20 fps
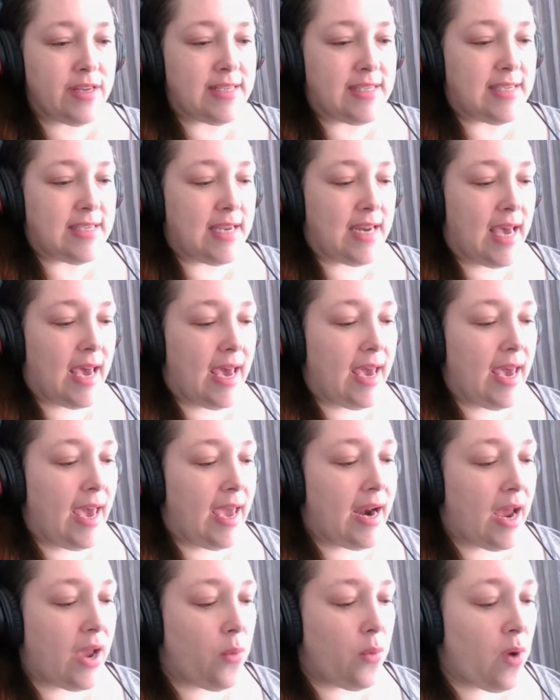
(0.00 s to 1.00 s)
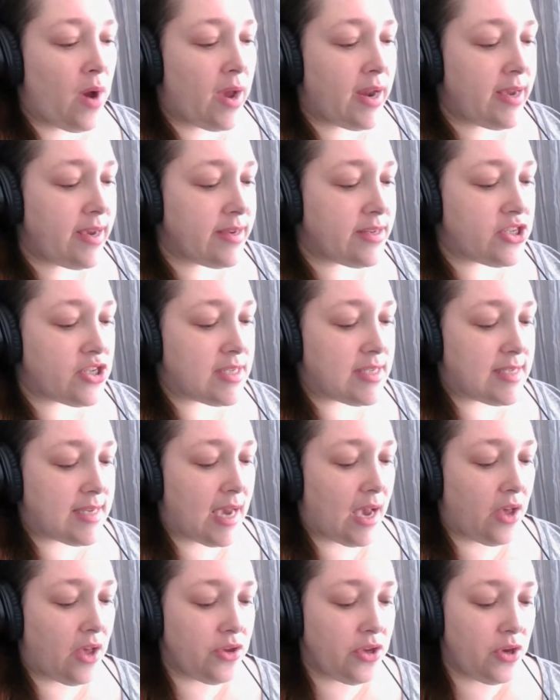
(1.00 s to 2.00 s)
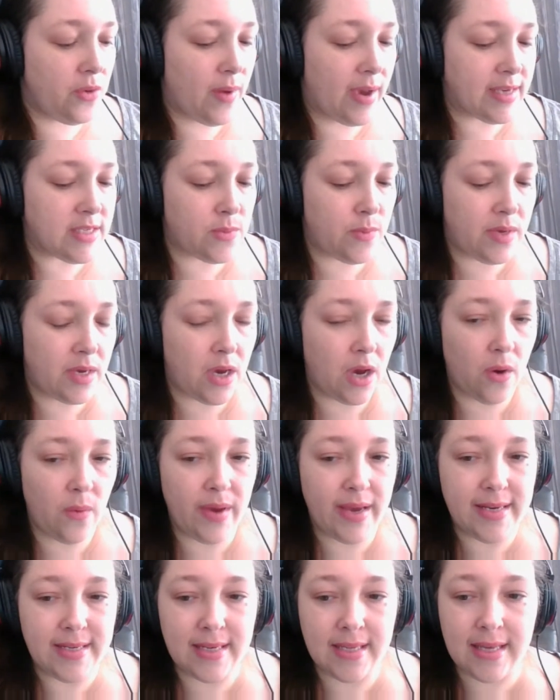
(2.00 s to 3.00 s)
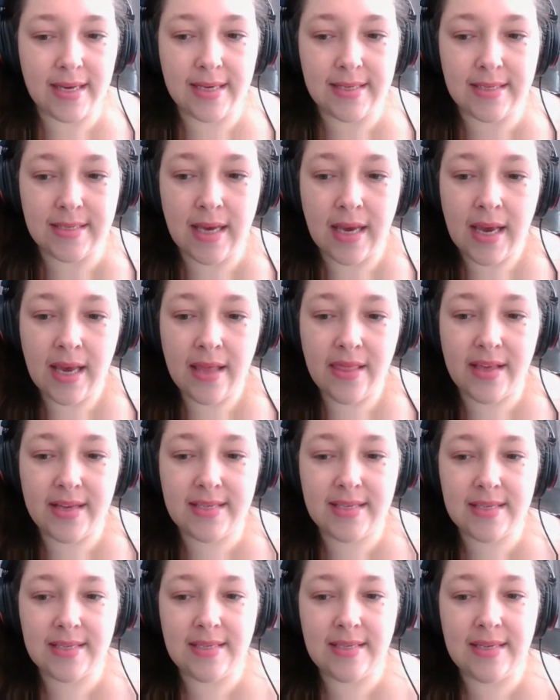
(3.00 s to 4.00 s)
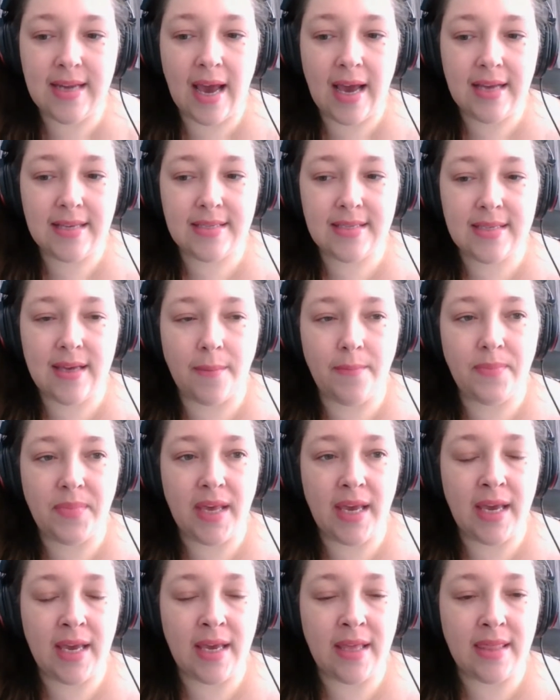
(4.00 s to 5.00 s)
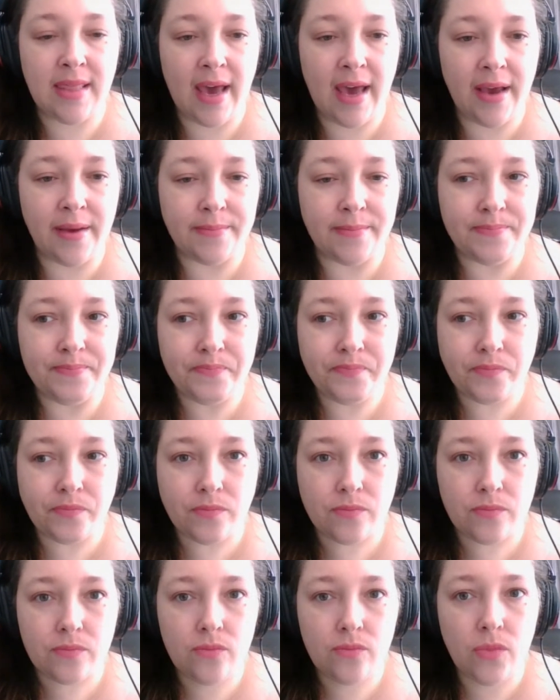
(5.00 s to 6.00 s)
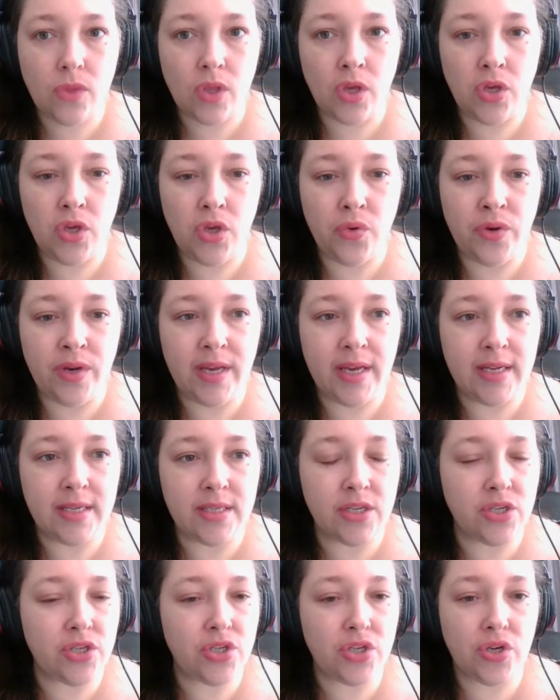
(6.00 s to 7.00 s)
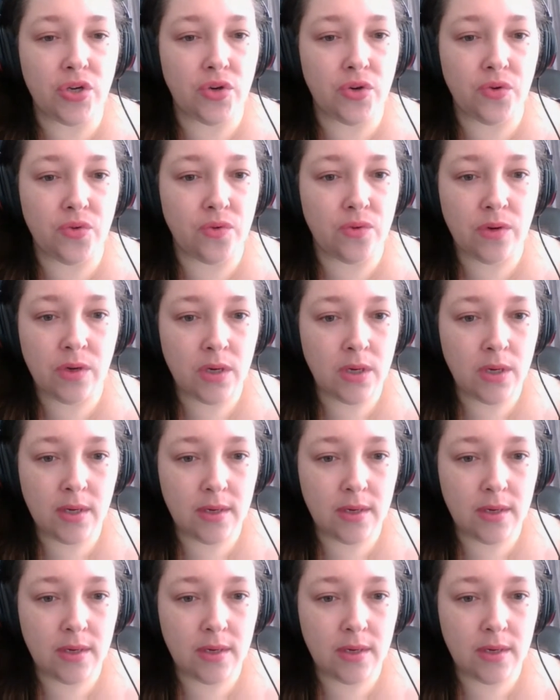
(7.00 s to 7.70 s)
this today. And I want to just tell you, as we go into this is not something that you need to do,